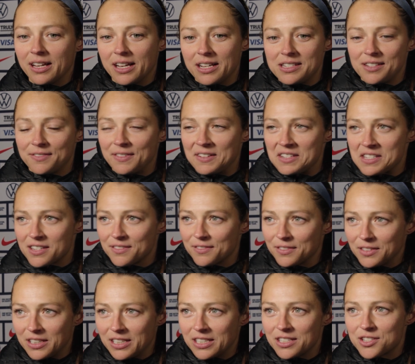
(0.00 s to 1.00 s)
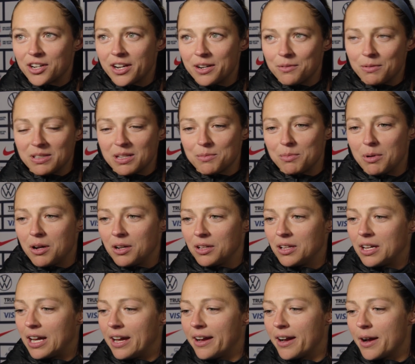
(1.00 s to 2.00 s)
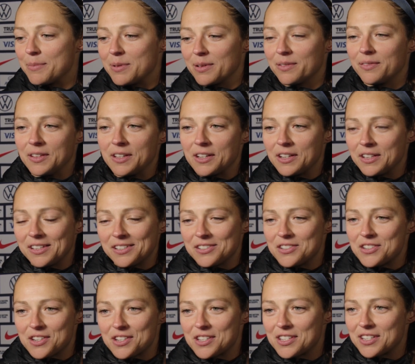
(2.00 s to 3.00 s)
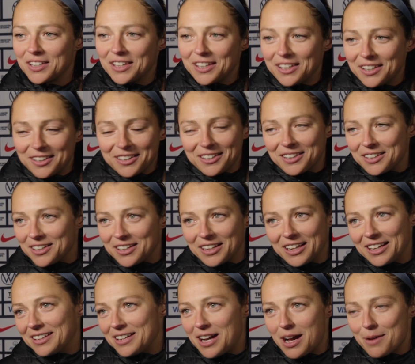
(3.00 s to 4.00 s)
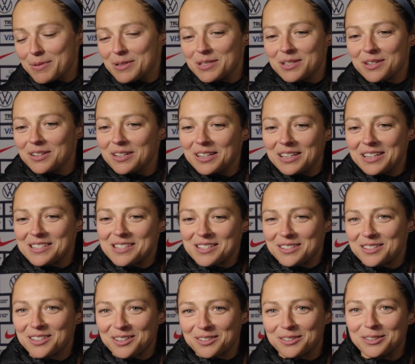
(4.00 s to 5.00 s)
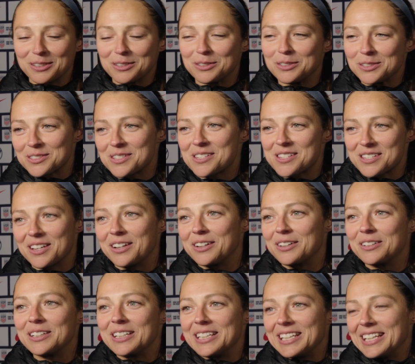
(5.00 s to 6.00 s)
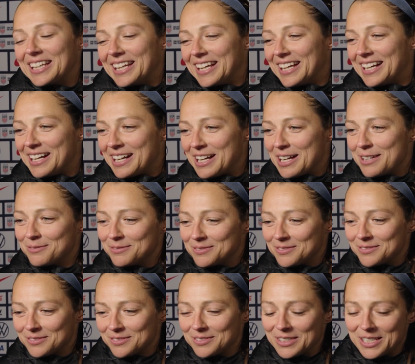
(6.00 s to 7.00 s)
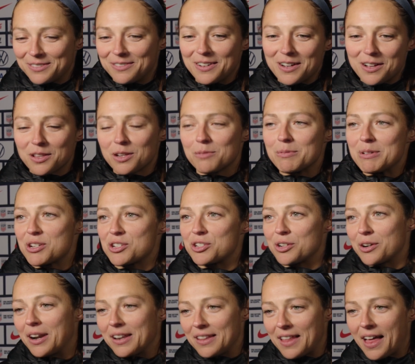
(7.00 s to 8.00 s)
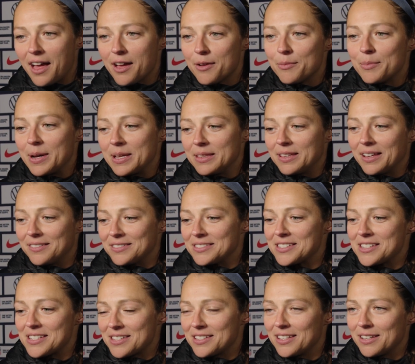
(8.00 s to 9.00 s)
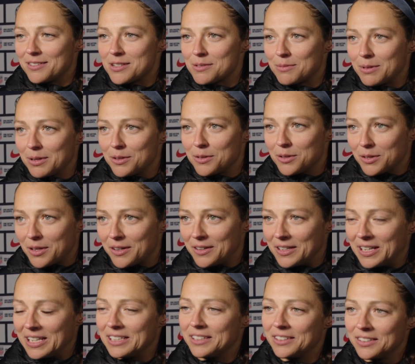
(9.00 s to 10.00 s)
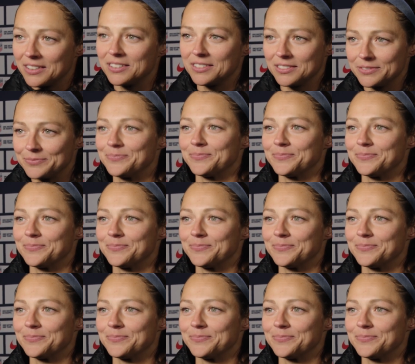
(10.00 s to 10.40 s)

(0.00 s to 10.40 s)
uh, defensively, try and win the ball higher up the field, and just create opportunities and score goals. So um, we fell a little bit short of that, but that was that was my goal going in.